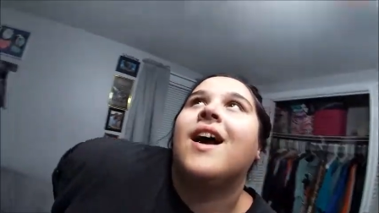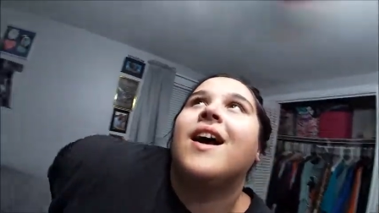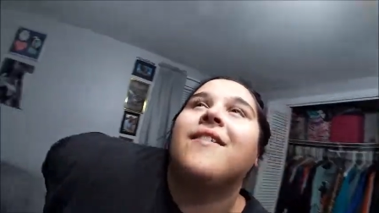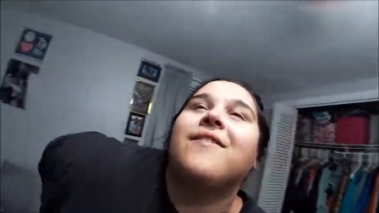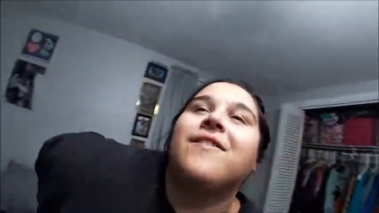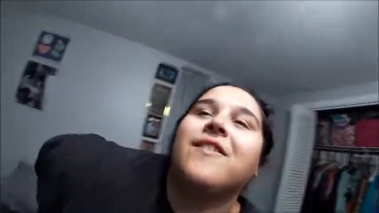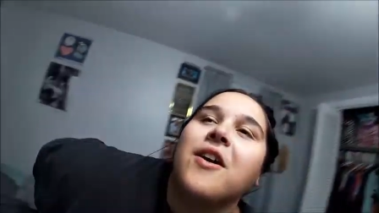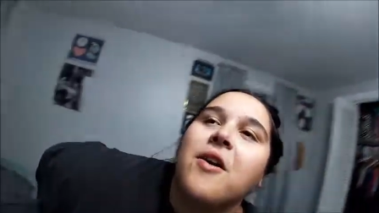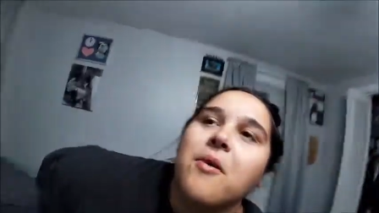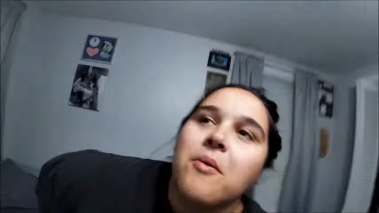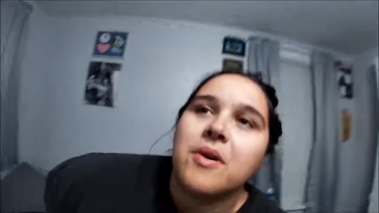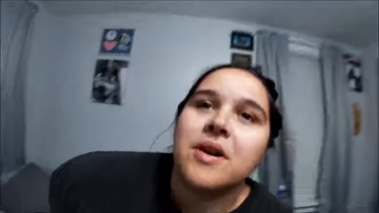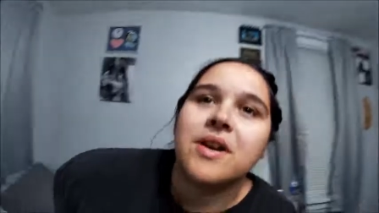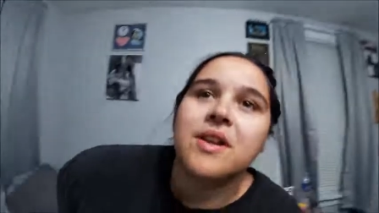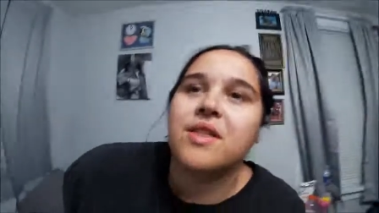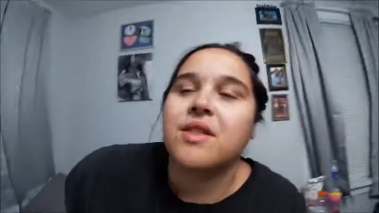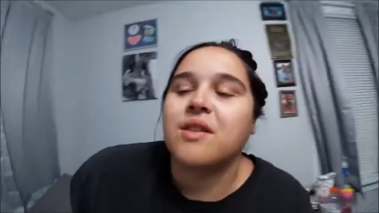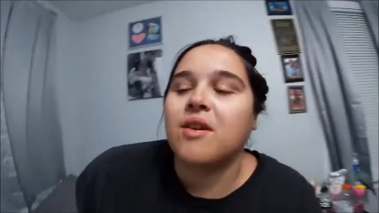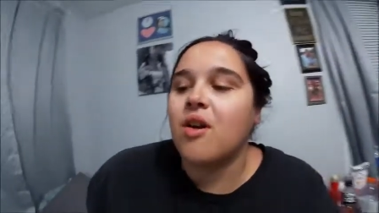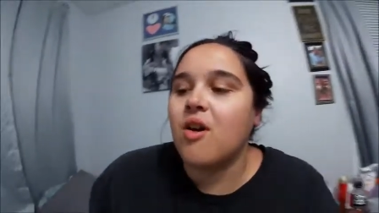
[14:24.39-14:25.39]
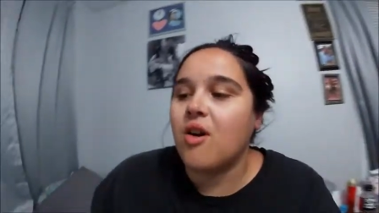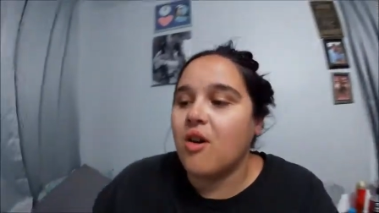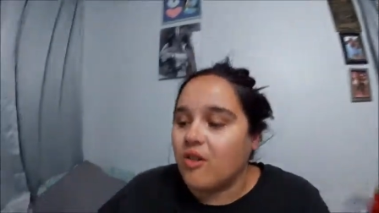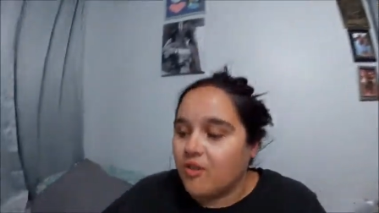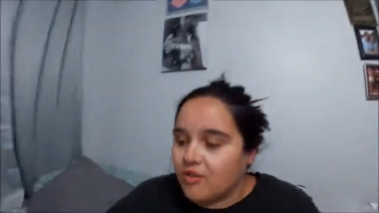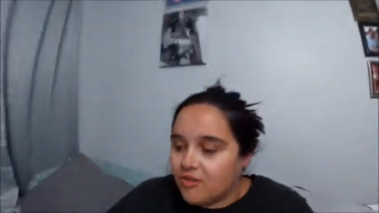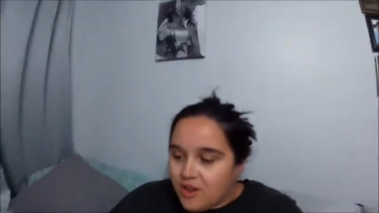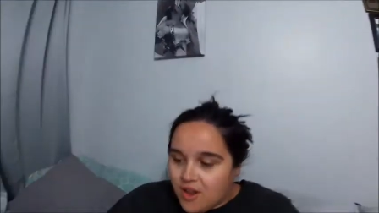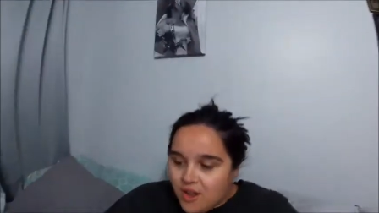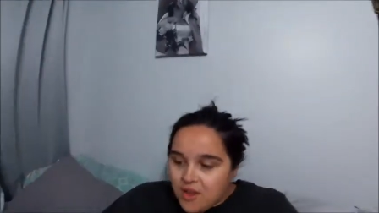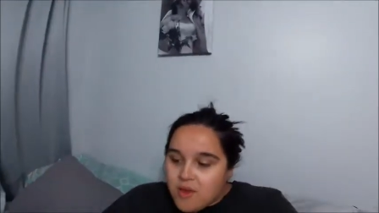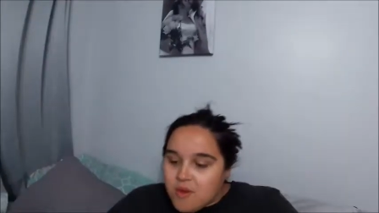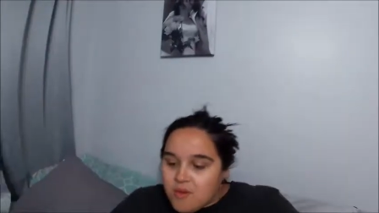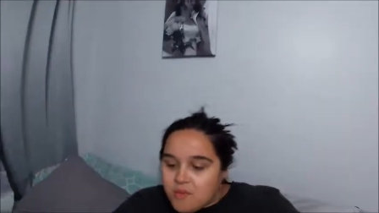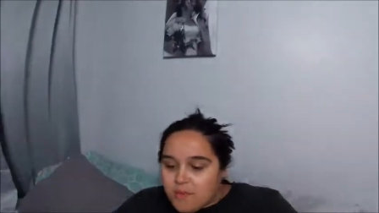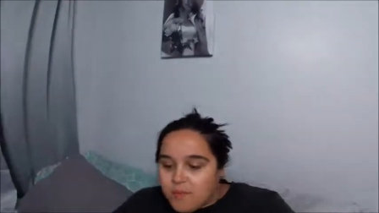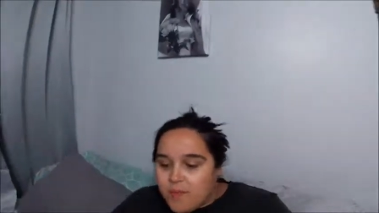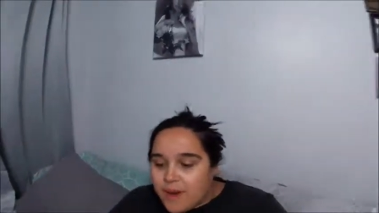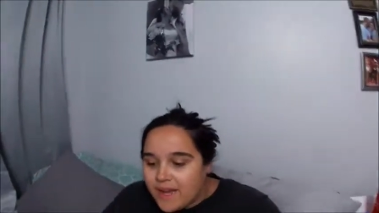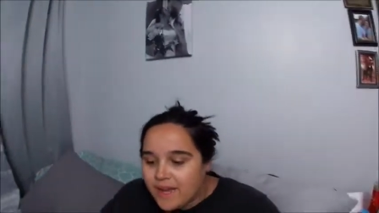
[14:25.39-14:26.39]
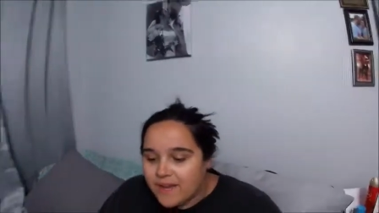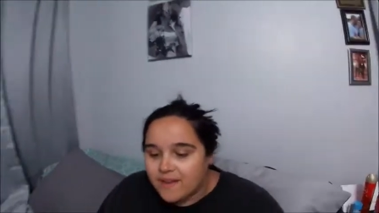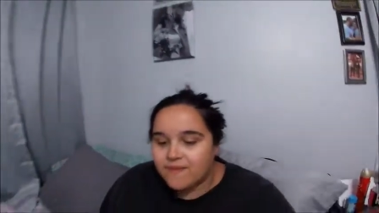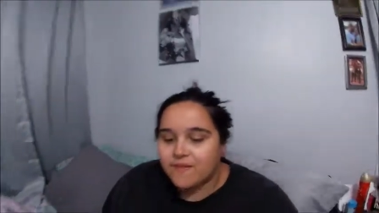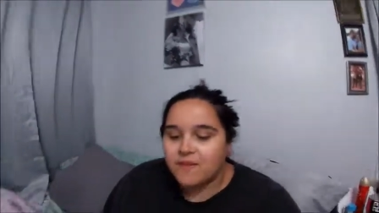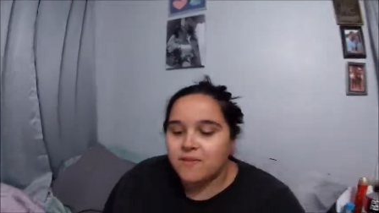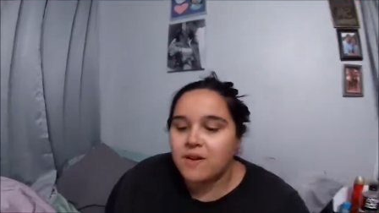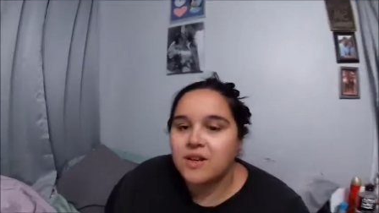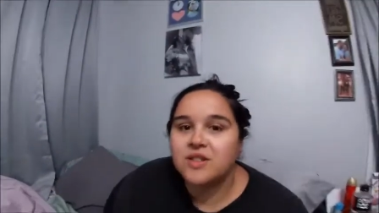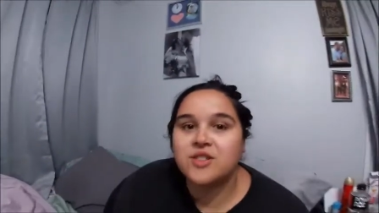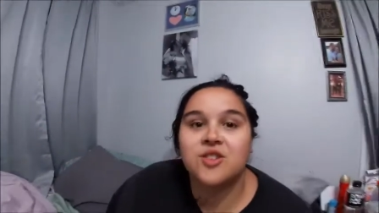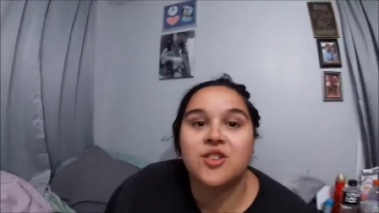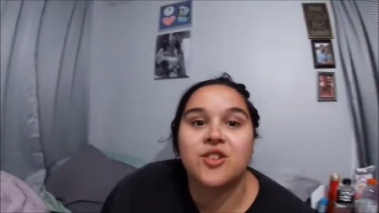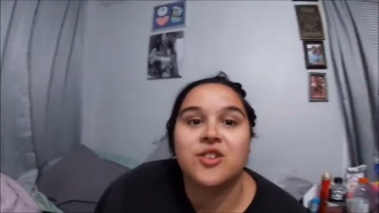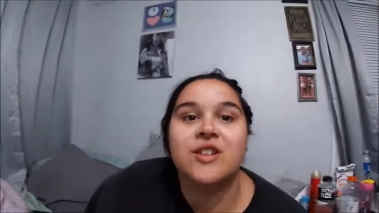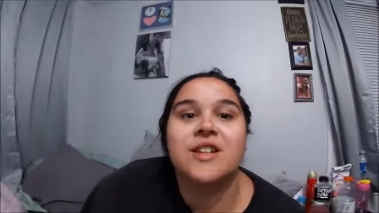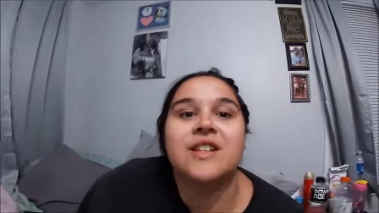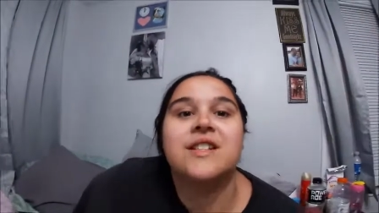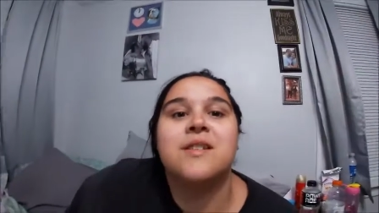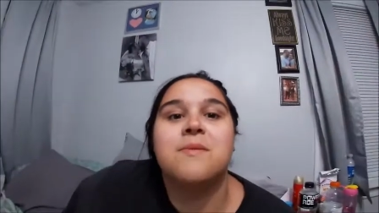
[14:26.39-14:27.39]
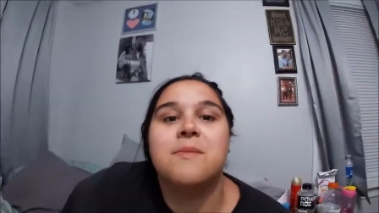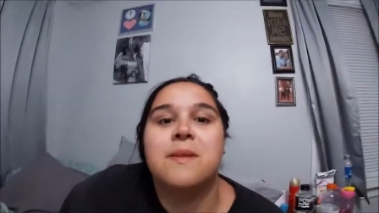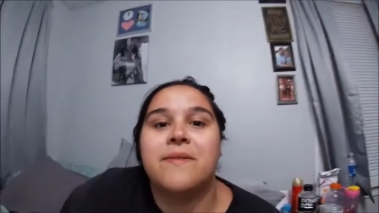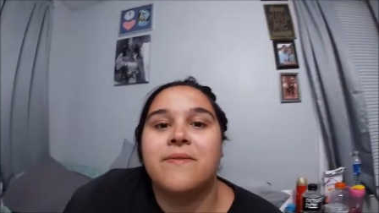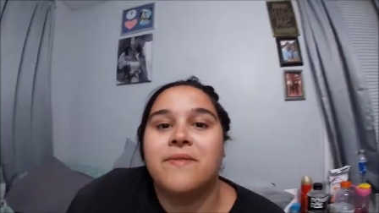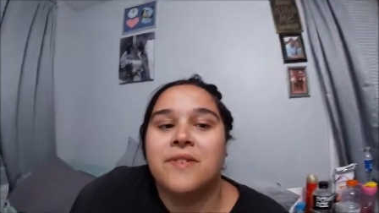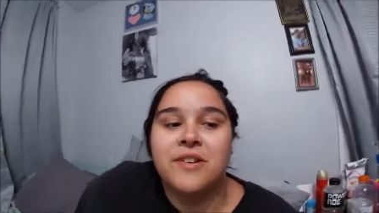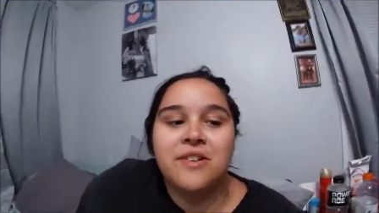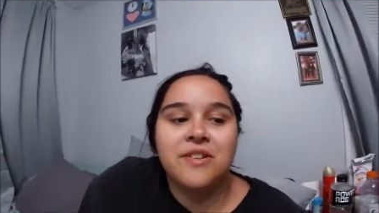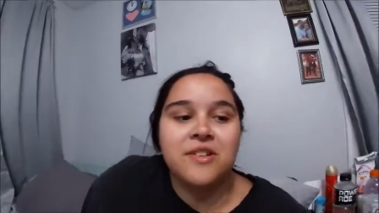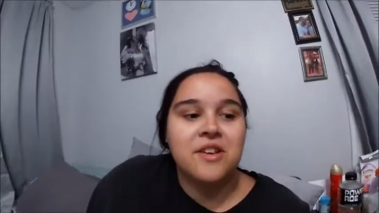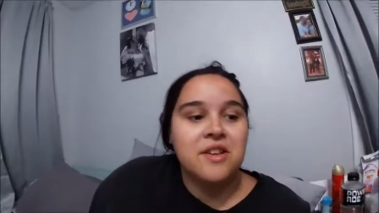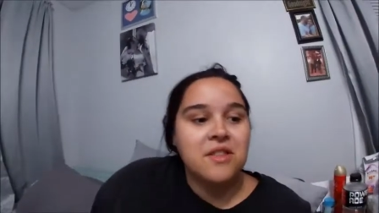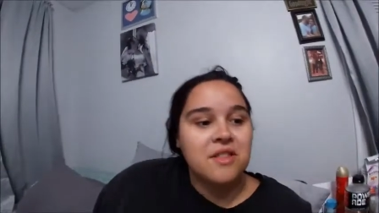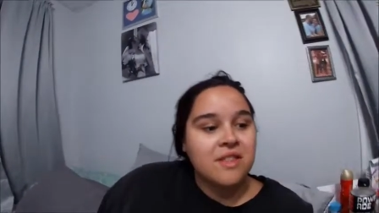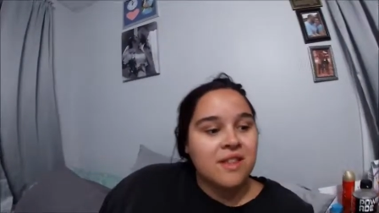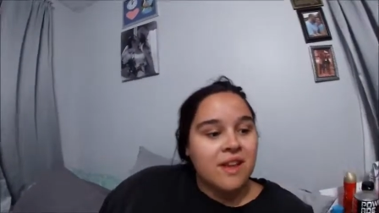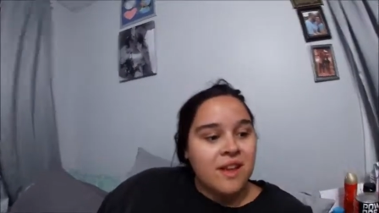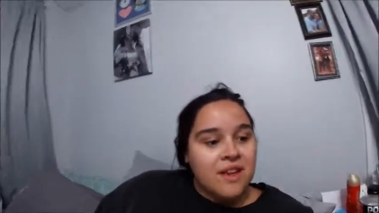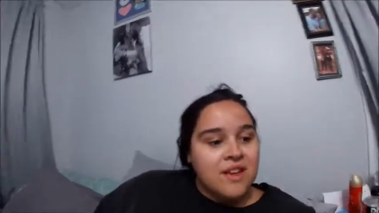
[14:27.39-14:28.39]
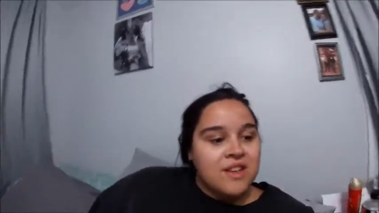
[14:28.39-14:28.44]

I forgot what it's called. But if you watch Learning to Be Fearless,